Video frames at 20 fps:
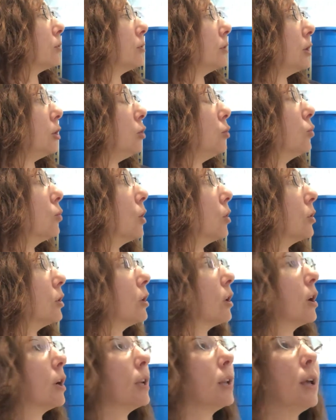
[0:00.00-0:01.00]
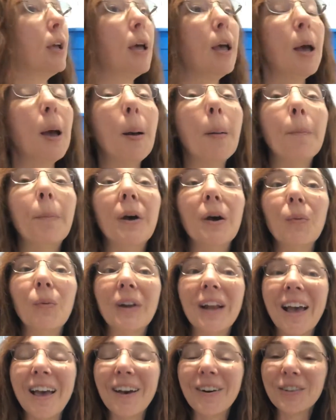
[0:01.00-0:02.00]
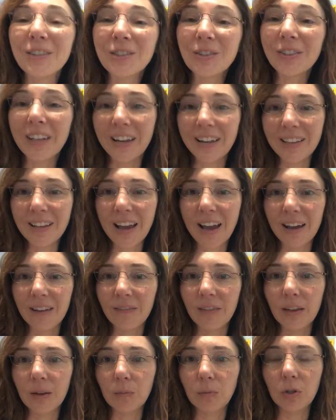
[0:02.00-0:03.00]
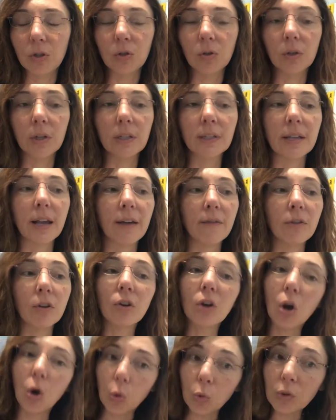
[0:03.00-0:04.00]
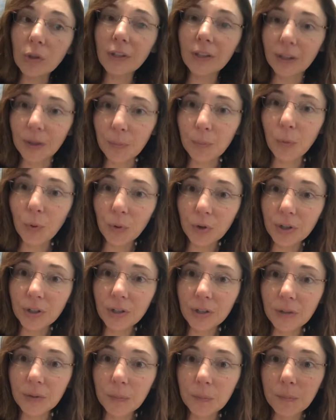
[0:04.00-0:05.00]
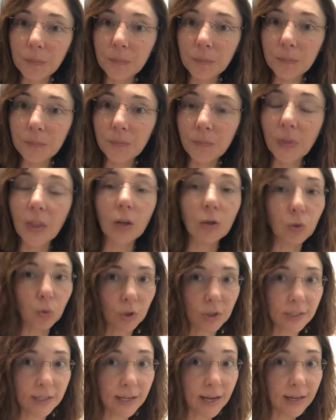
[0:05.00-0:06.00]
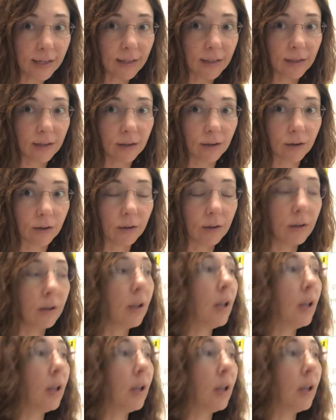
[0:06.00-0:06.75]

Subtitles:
that you wrote it on. But what I also like to have them do is have their own clipboard towards the end of the year.